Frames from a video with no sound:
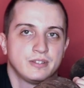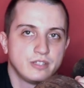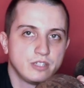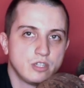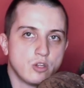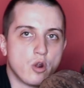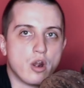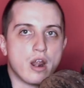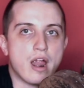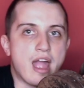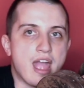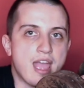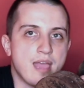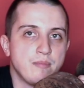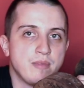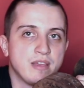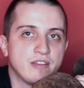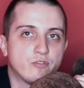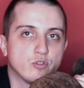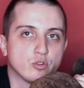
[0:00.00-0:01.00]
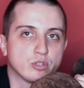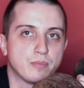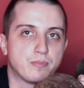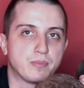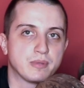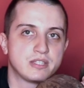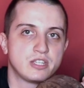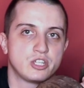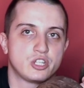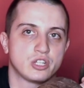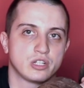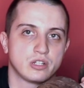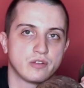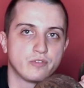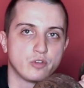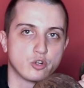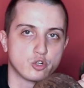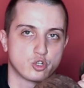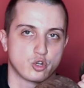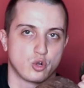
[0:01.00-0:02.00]
You're aiming for the position
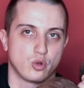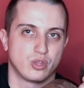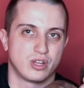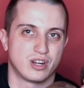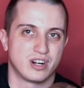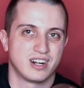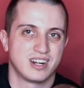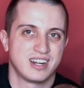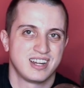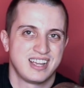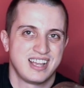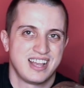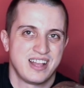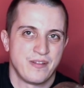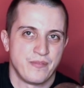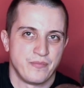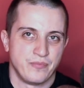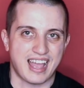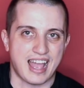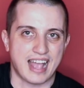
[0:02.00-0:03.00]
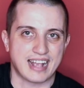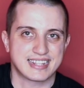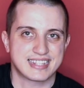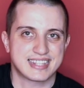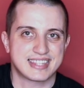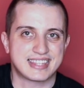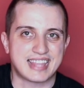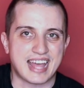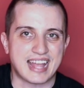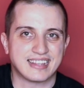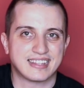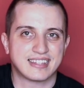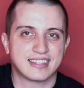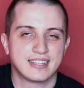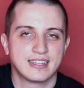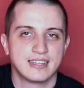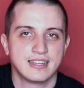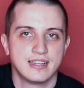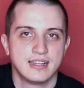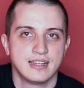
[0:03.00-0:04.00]
of your shoulder,
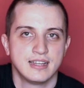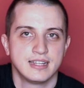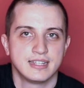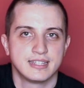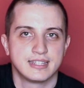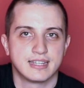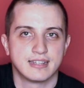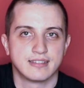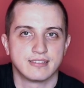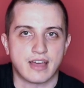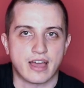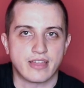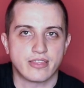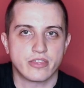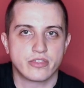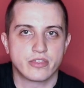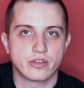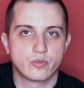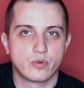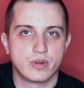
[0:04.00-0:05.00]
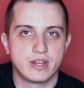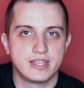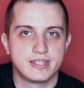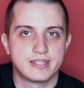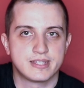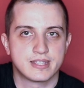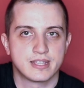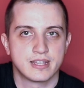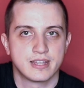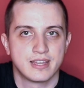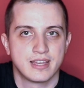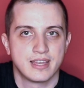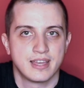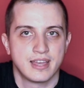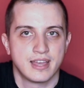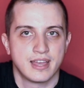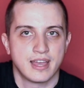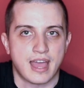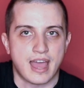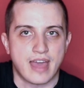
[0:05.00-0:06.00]
extend till 90 degrees,
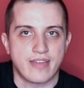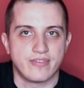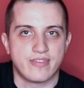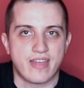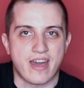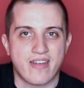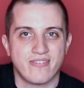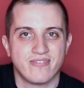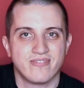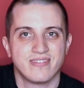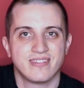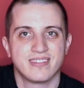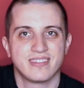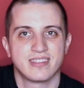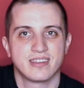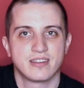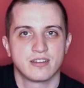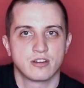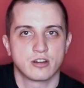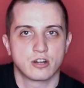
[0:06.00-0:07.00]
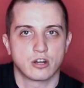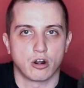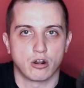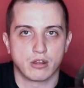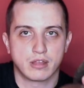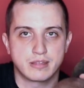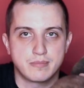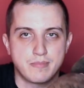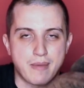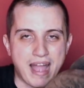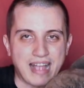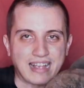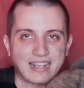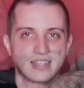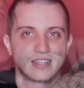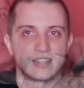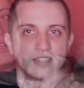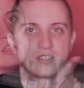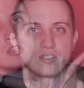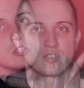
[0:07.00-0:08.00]
and then curl it
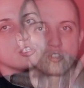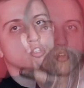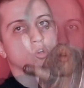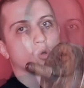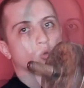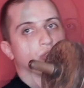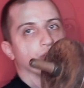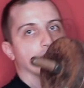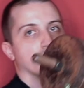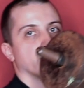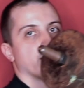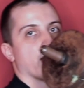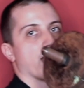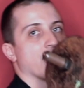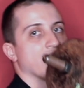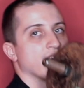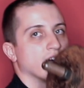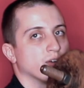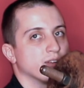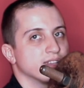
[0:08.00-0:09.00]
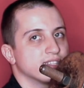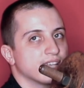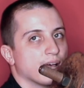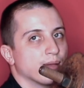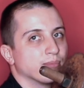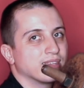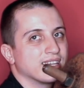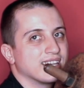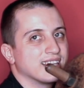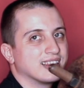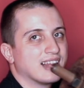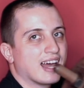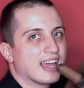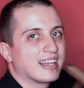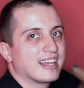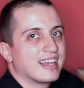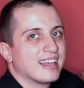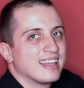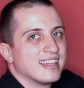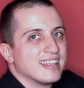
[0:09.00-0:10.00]
back. So the angle is something
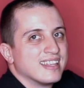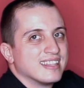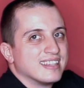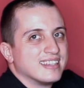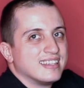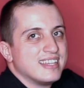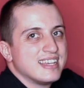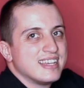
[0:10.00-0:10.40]
like